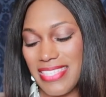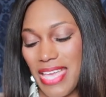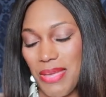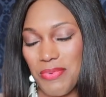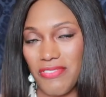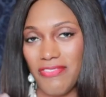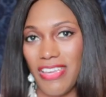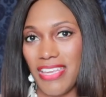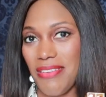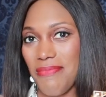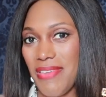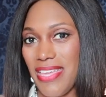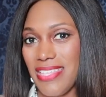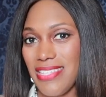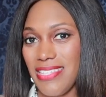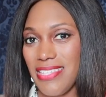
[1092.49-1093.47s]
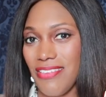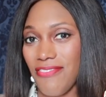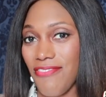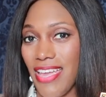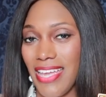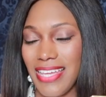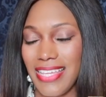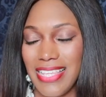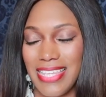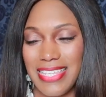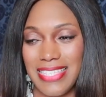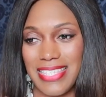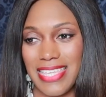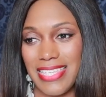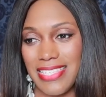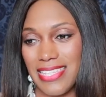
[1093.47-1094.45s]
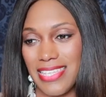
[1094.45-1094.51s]
I would recommend Recluse.
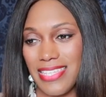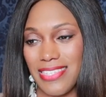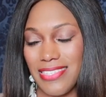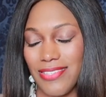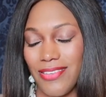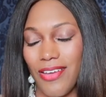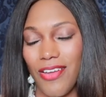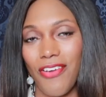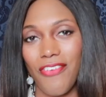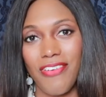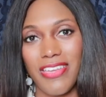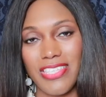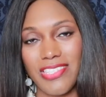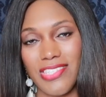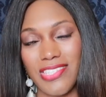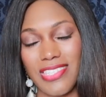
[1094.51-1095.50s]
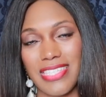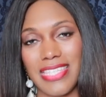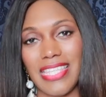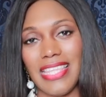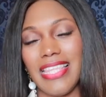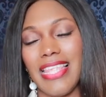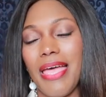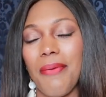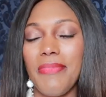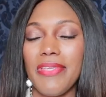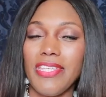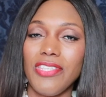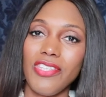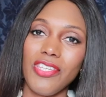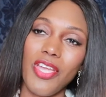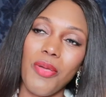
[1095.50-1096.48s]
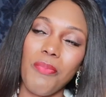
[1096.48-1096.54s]
It is orange and lemon
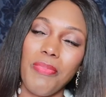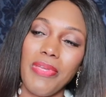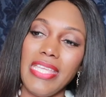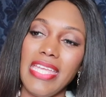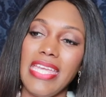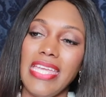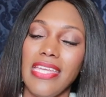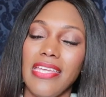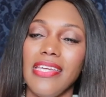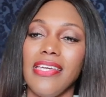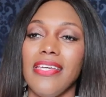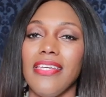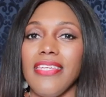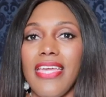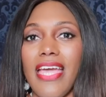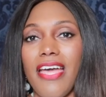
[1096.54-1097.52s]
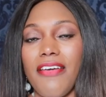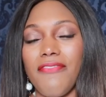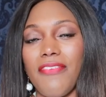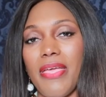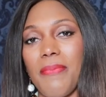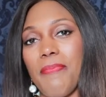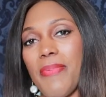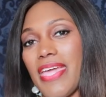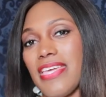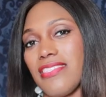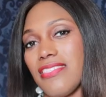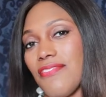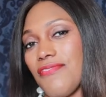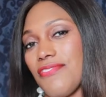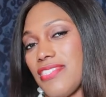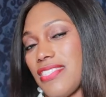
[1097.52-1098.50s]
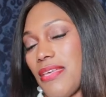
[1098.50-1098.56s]
in the opening. You have a base
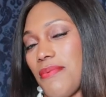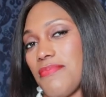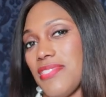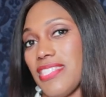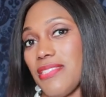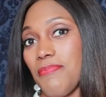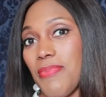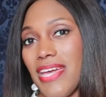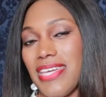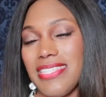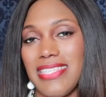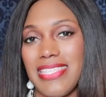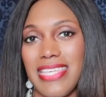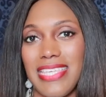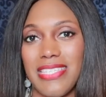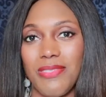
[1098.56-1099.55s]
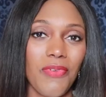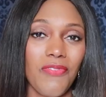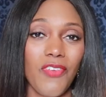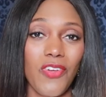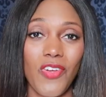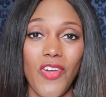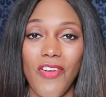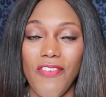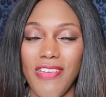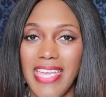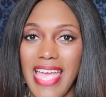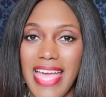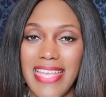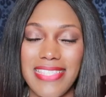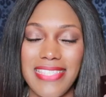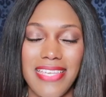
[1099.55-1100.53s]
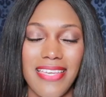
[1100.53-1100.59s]
of some spices. We've got
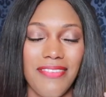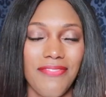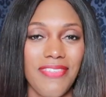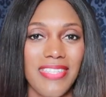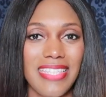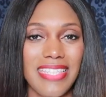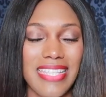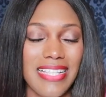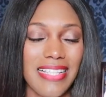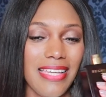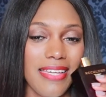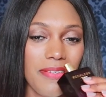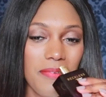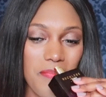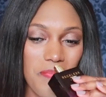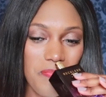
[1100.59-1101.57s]
coriander, vanilla.